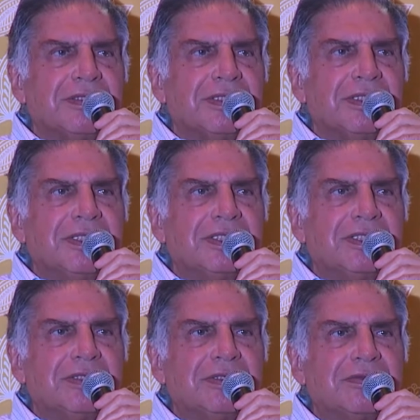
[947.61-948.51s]
An
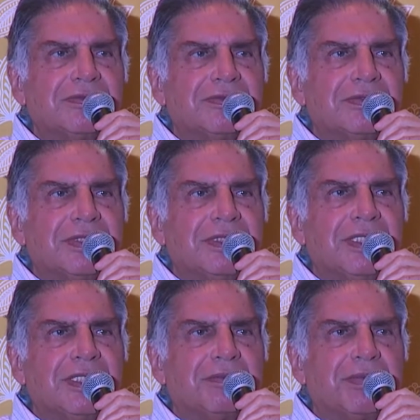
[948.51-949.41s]
issue of an
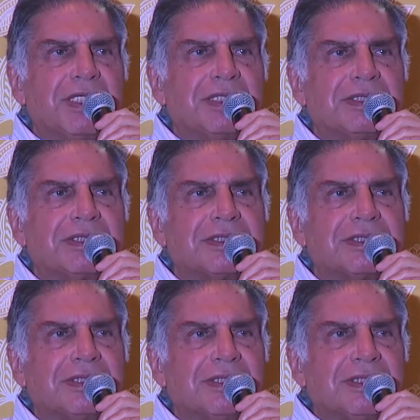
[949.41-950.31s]
enterprise
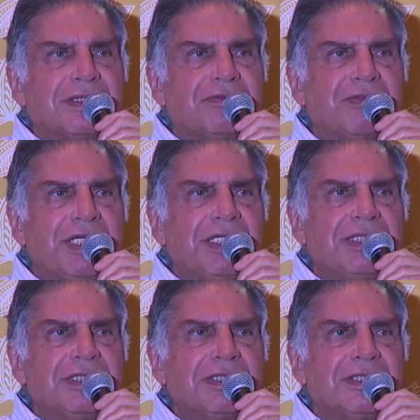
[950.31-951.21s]

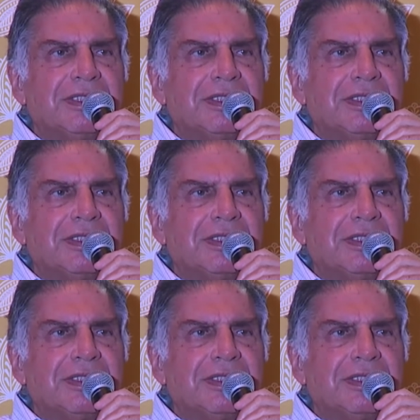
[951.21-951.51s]
failing